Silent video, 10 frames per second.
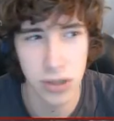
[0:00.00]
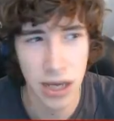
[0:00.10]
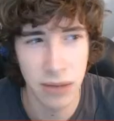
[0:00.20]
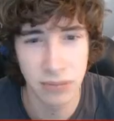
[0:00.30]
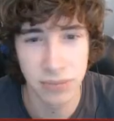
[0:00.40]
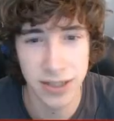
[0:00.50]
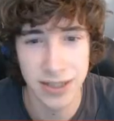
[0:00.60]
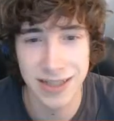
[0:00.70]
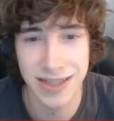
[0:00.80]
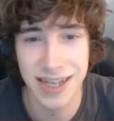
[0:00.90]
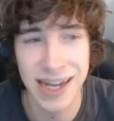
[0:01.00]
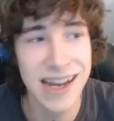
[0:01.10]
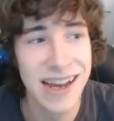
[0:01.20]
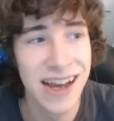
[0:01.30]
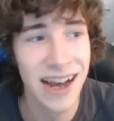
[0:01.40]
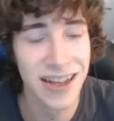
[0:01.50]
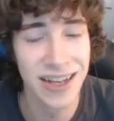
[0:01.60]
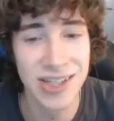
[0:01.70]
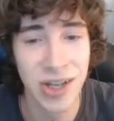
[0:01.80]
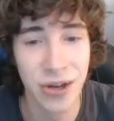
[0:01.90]
game. See, like I
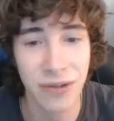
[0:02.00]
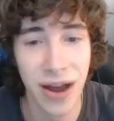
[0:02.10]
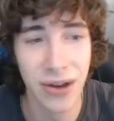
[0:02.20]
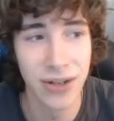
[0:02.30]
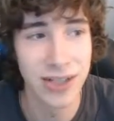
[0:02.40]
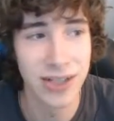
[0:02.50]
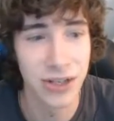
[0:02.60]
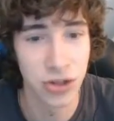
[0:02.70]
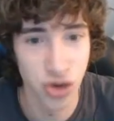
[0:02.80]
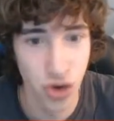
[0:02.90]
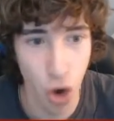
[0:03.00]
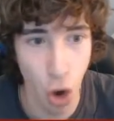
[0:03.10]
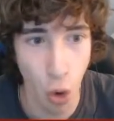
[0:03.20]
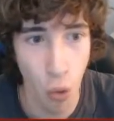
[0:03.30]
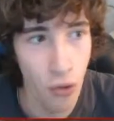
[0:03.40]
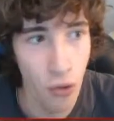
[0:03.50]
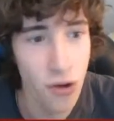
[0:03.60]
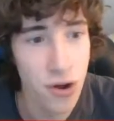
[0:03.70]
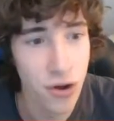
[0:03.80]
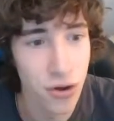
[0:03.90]
turn around and it's like, no,
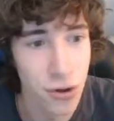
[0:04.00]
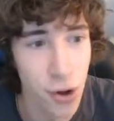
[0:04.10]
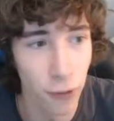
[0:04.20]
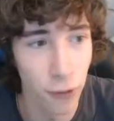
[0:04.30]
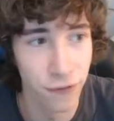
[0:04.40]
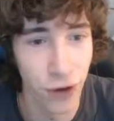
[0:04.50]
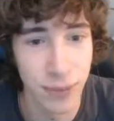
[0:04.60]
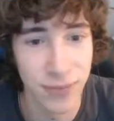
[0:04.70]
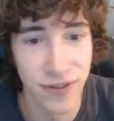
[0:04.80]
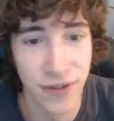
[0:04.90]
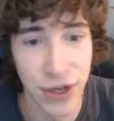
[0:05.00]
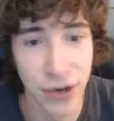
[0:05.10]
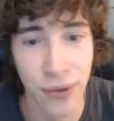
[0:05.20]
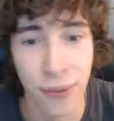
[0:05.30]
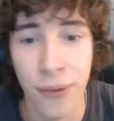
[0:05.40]
no frames for you.